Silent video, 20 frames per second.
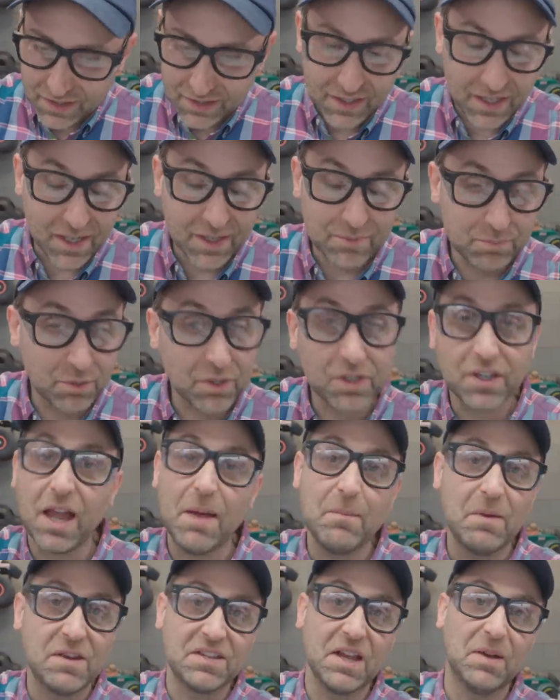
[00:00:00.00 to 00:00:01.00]
put a
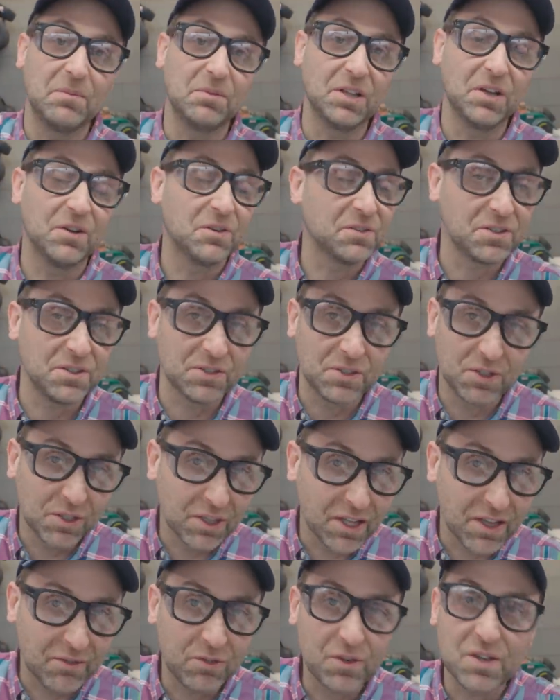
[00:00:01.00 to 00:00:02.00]
comment down below. You know I
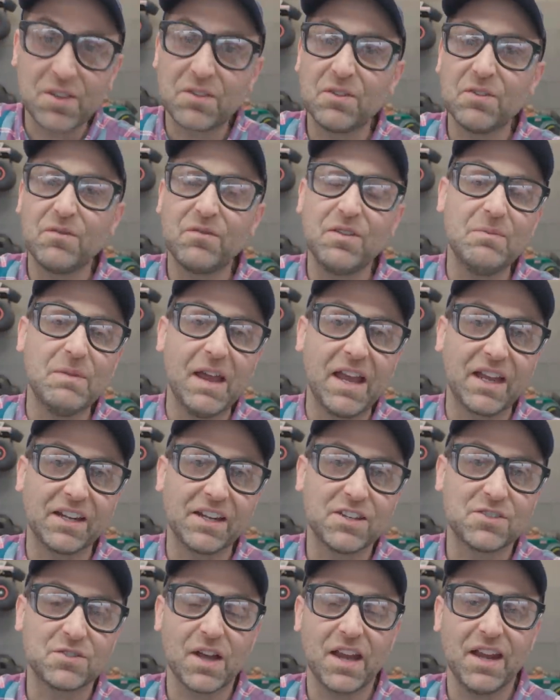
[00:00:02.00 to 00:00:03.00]
love reading through your feedback
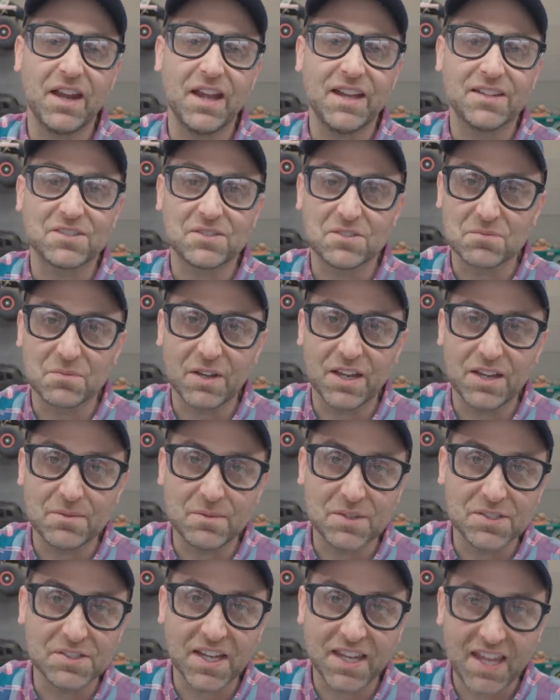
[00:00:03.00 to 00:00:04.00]
and I try to answer as many of
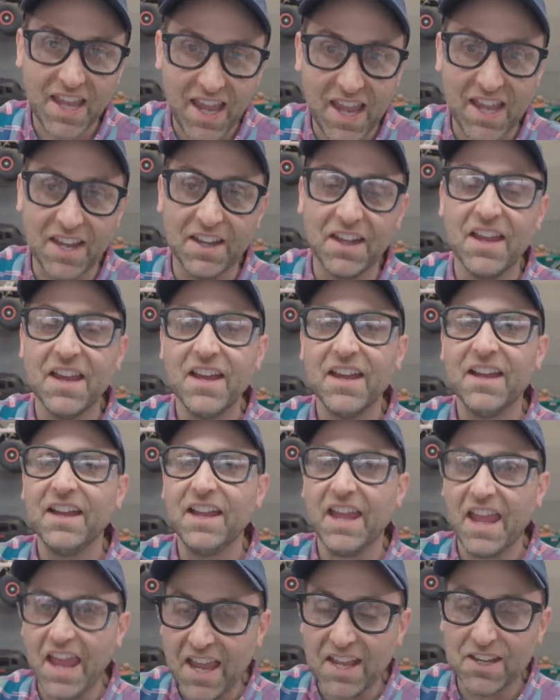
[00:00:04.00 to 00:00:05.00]
them as I can.
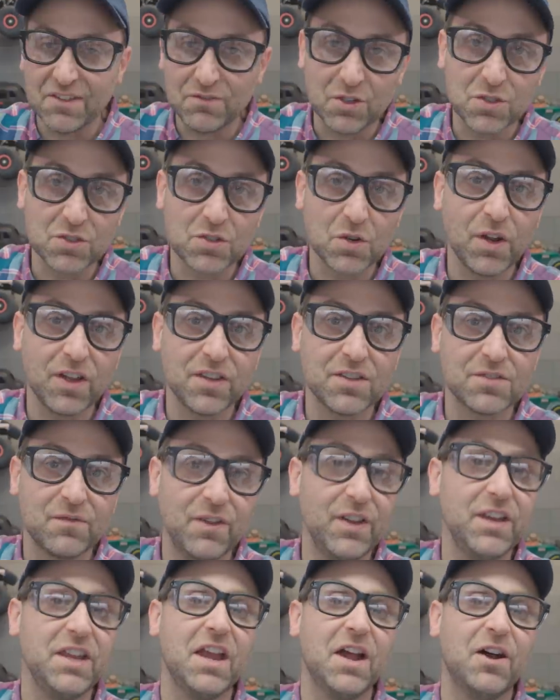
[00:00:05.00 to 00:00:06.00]
And if you're enjoying this
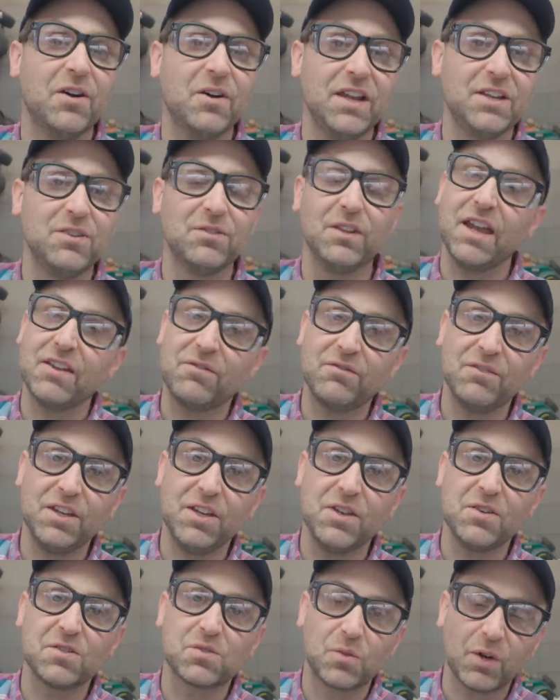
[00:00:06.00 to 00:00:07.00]
video and you like
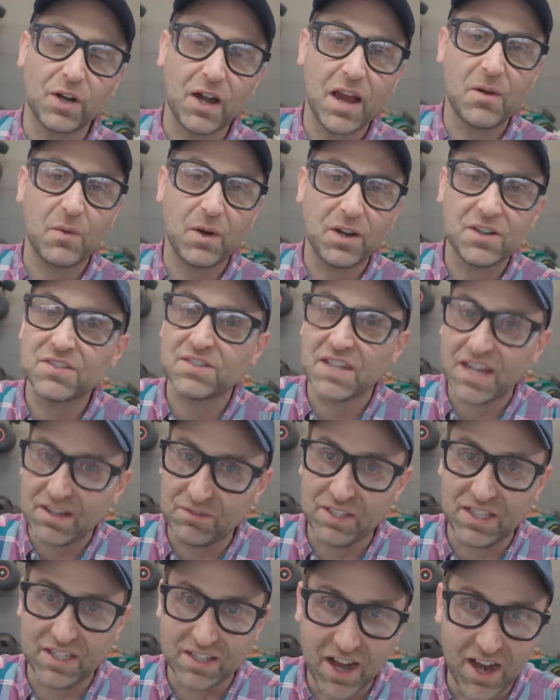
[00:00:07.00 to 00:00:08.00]
videos where I wear
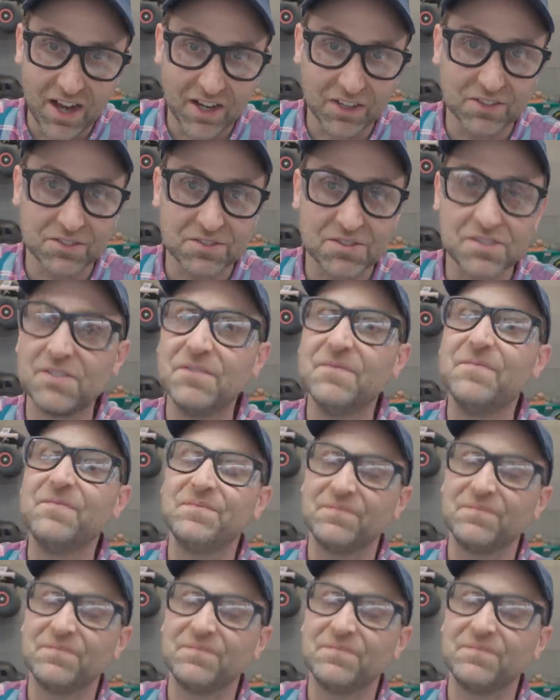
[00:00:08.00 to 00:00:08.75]
safety goggles,